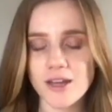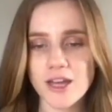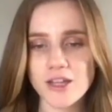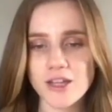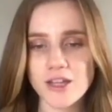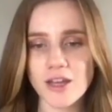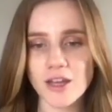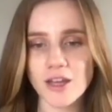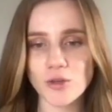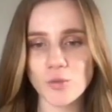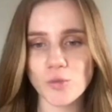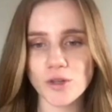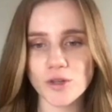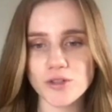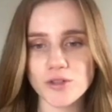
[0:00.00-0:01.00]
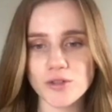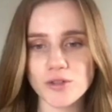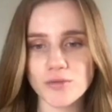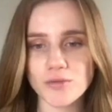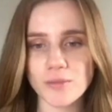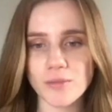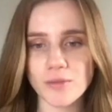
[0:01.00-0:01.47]
that you want to
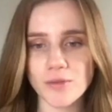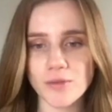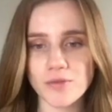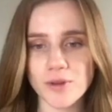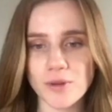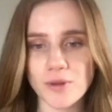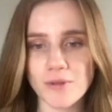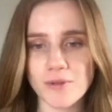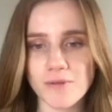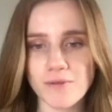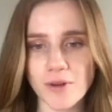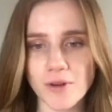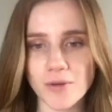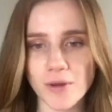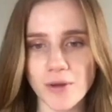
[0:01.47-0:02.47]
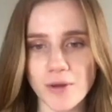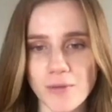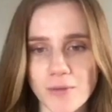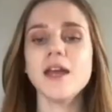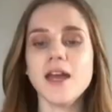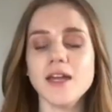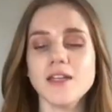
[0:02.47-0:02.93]
remove from the photo.
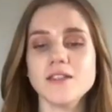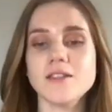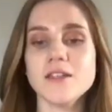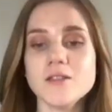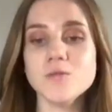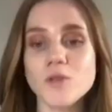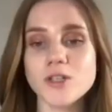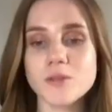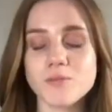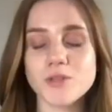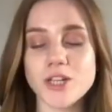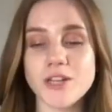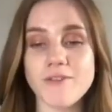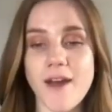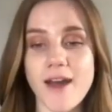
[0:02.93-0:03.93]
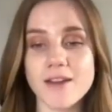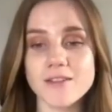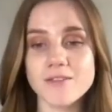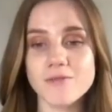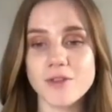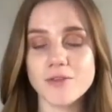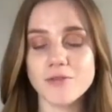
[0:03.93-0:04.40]
And it does work pretty
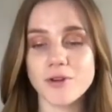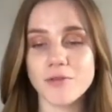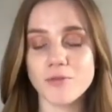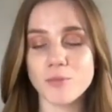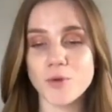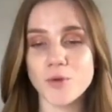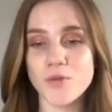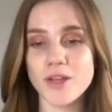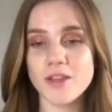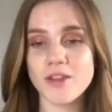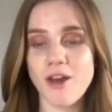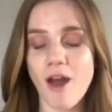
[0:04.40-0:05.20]
fast with removing the